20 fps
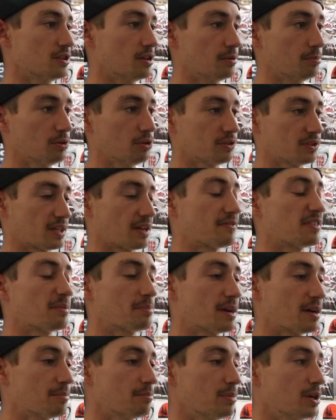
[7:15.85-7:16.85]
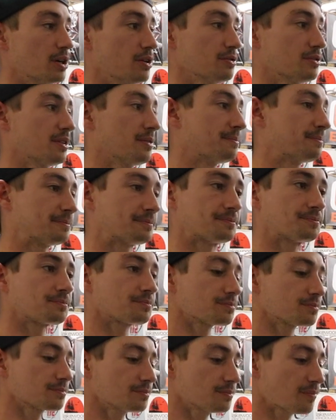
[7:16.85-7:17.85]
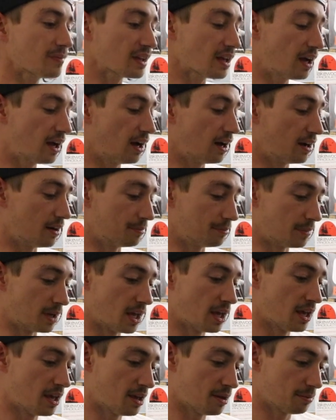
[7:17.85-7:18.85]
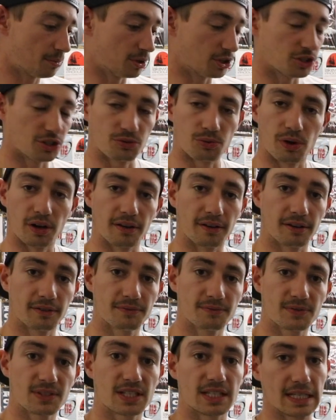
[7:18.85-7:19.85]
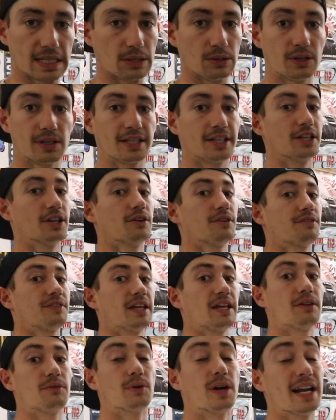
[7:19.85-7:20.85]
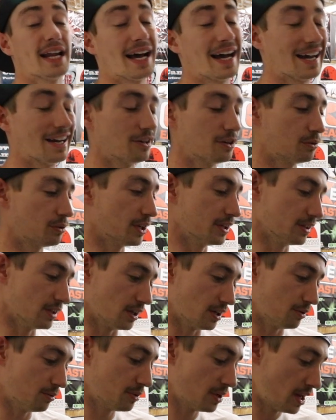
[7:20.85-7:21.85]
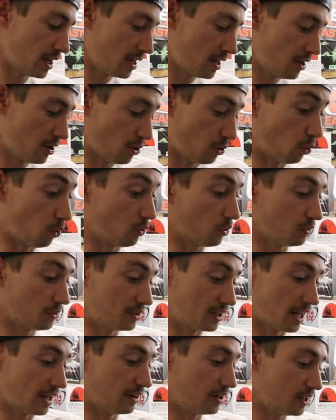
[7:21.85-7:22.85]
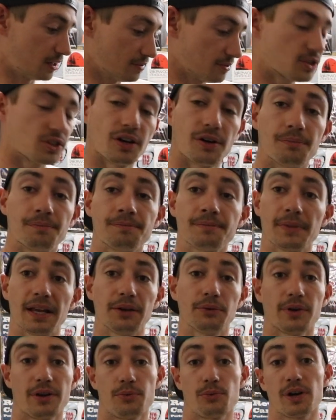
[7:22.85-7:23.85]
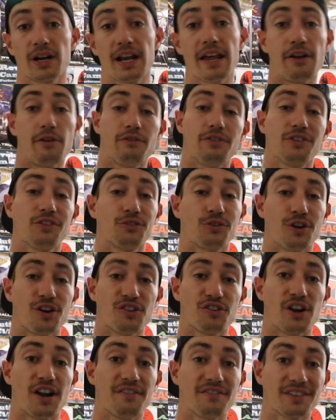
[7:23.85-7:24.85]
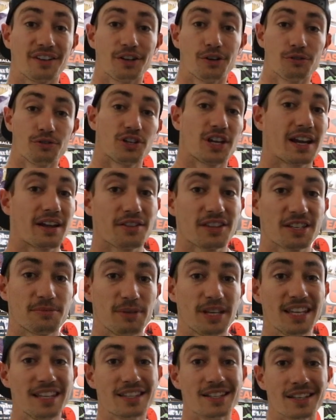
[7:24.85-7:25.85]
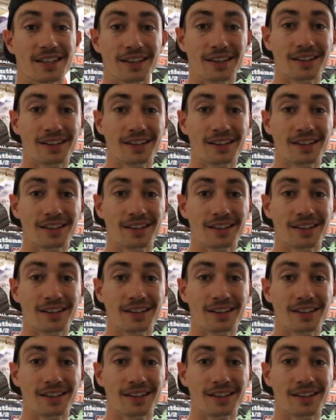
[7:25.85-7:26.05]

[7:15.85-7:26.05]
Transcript: They're both seventy pound bows, um, but just wanna see, you know, if they run high or run low or dead on. So anyway, we're gonna head over to the chronograph and go check out the speeds.